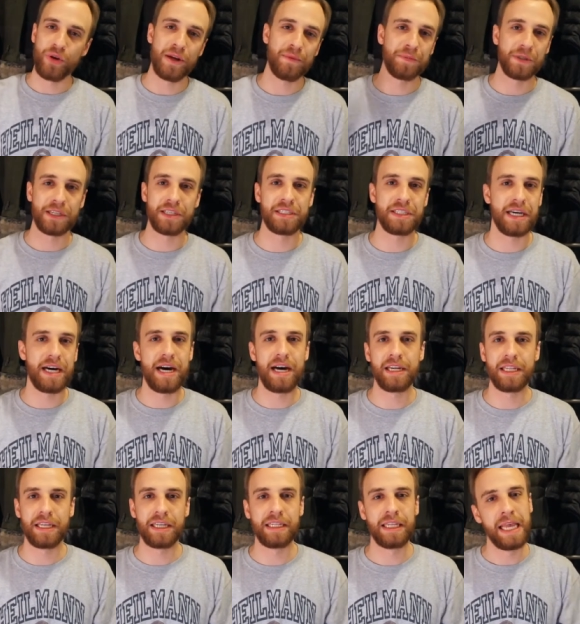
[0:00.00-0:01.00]
way up to
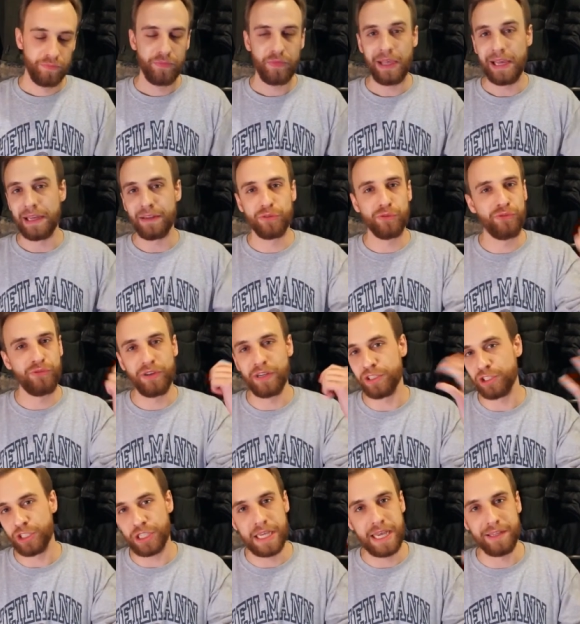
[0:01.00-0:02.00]
Katahdin and
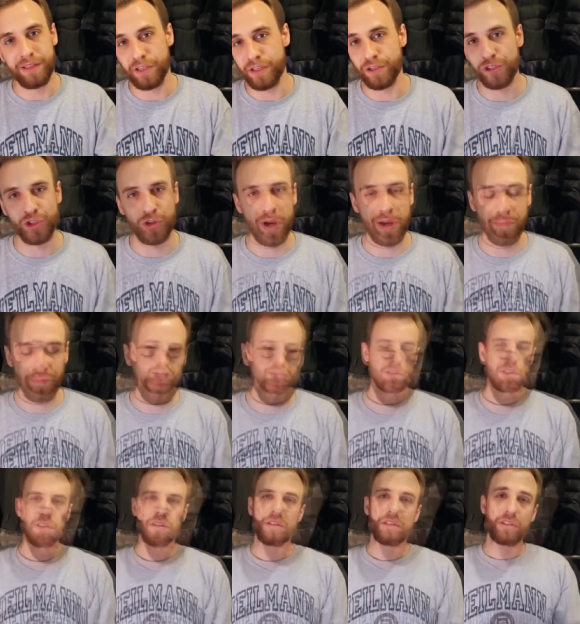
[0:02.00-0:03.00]
finish the end of your trip.
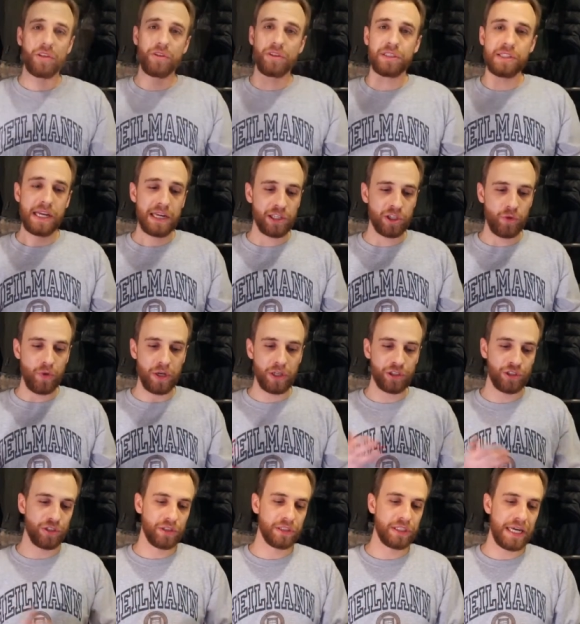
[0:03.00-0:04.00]
So this next
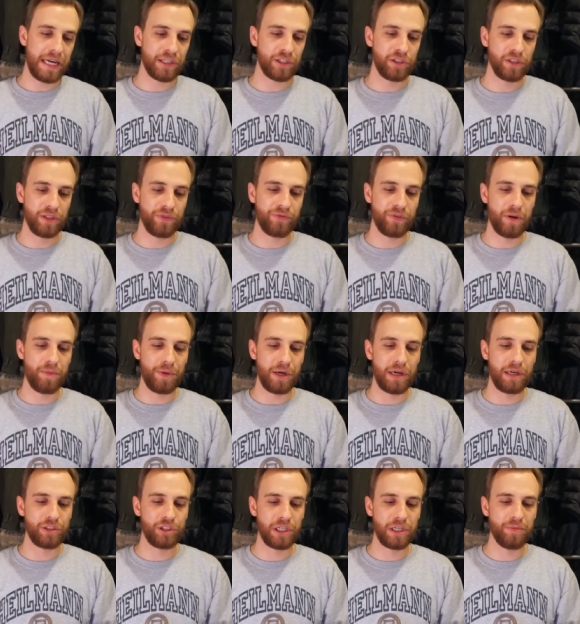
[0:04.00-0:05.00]
question is actually from
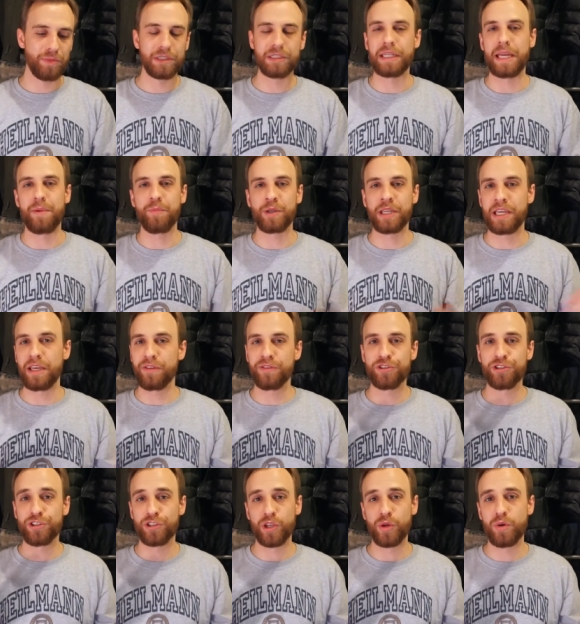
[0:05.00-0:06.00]
a gentleman named Keith
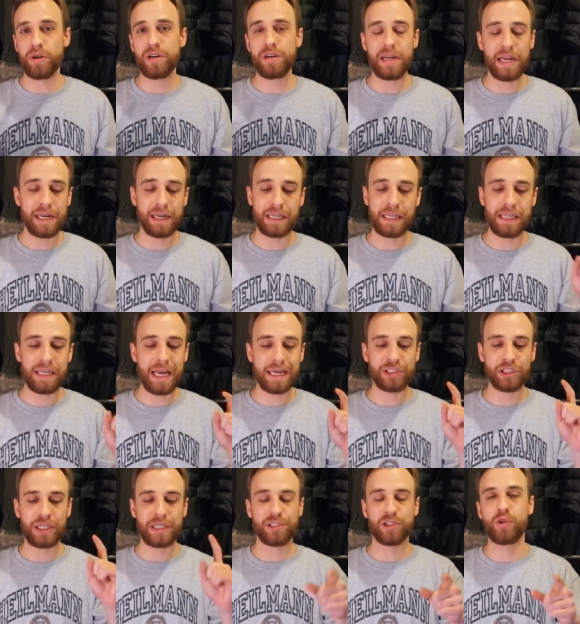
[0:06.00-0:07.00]
Stewart, and he
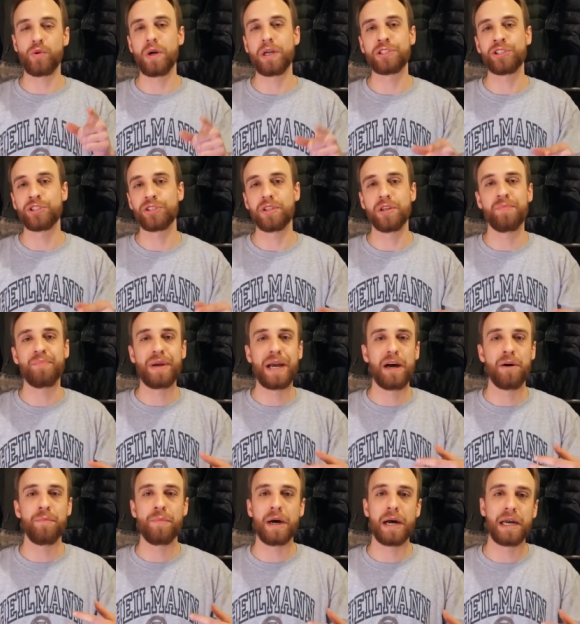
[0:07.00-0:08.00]
actually has a question
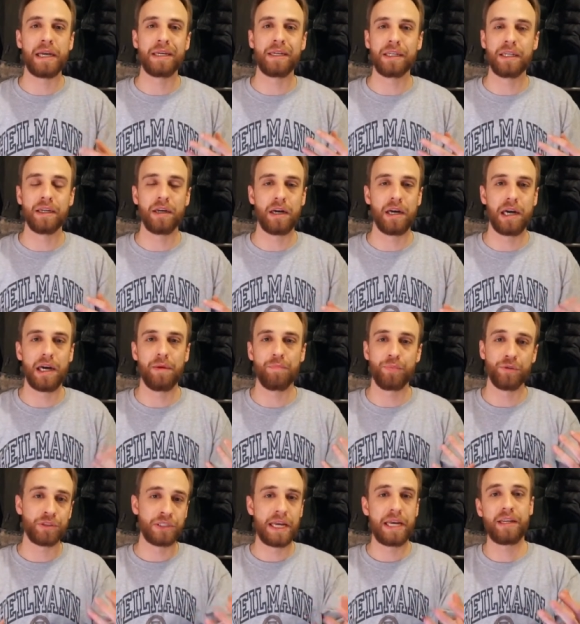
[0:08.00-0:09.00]
about my uh,
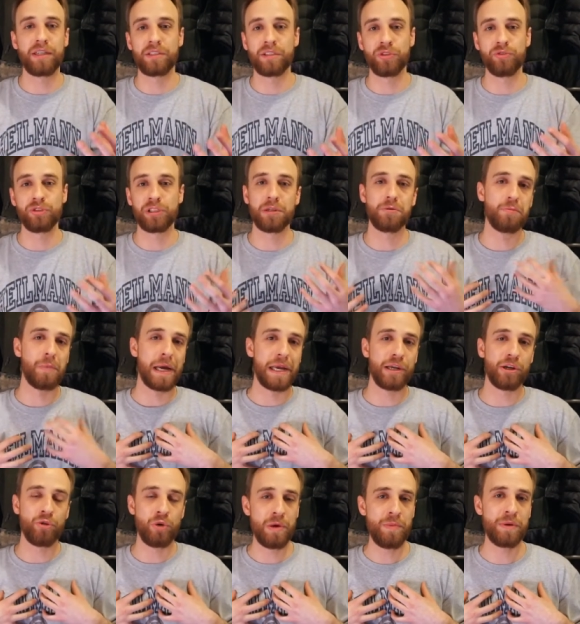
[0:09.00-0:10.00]
pertaining to some of my
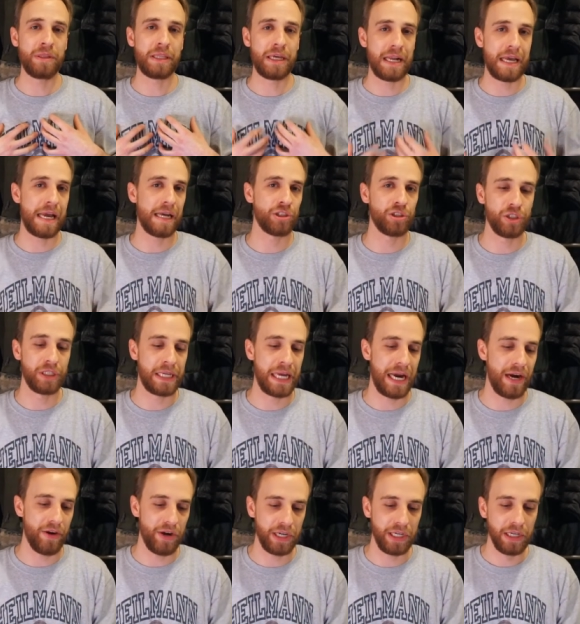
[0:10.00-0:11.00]
equipment that I actually
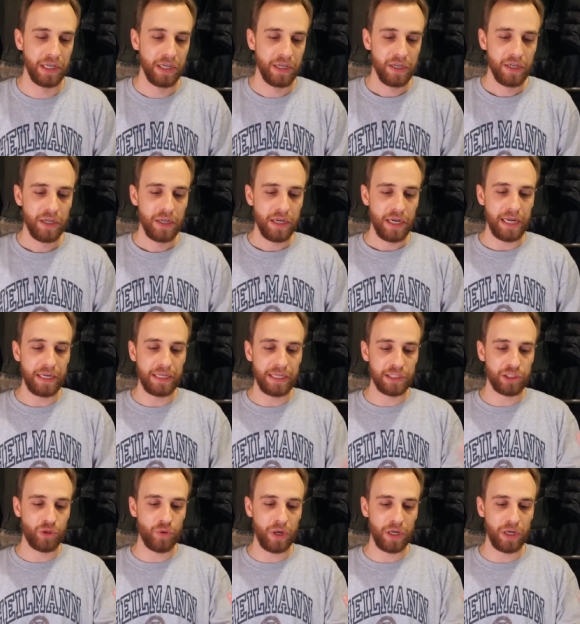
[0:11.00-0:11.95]
carry. And his